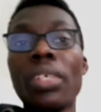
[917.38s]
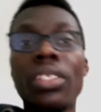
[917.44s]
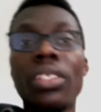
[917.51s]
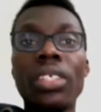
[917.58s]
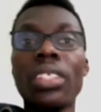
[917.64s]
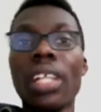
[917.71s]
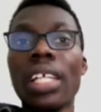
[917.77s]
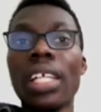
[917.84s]
When I
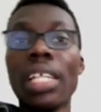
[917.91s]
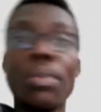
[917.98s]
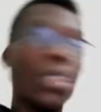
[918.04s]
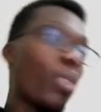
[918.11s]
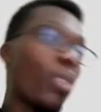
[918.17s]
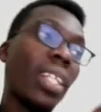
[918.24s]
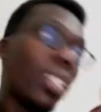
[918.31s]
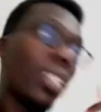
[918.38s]
mean trait character,
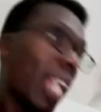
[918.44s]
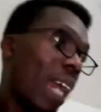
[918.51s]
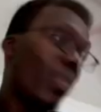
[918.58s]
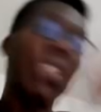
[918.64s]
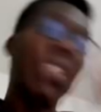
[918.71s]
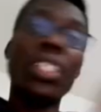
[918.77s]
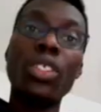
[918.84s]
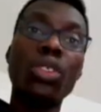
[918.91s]
I'm talking about
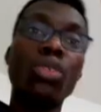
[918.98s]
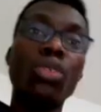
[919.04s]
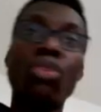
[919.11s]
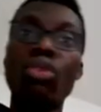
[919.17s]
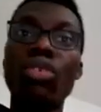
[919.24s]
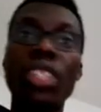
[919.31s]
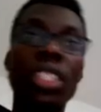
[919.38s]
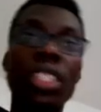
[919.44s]
everything you
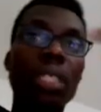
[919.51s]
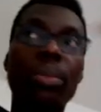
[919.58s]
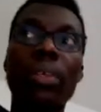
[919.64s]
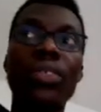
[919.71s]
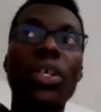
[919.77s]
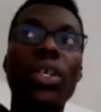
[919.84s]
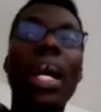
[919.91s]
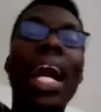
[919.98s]
do, the
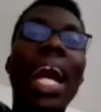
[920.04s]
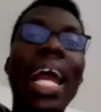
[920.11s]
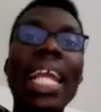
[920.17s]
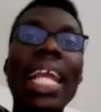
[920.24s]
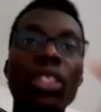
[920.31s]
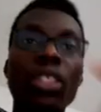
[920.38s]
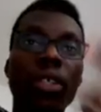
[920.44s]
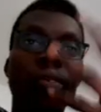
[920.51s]
shape of your
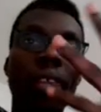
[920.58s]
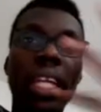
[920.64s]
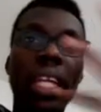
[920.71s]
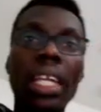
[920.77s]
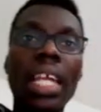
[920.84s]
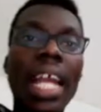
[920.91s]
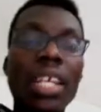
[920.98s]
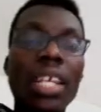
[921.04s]
eyes, your
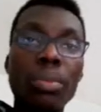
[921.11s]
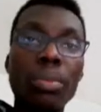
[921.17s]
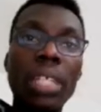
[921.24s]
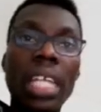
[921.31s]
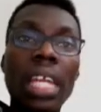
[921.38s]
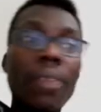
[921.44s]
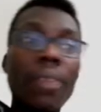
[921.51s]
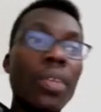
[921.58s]
finger, your
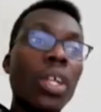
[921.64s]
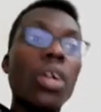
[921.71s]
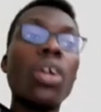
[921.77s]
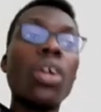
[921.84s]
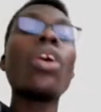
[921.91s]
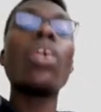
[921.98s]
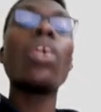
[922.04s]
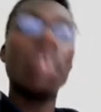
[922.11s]
behavior.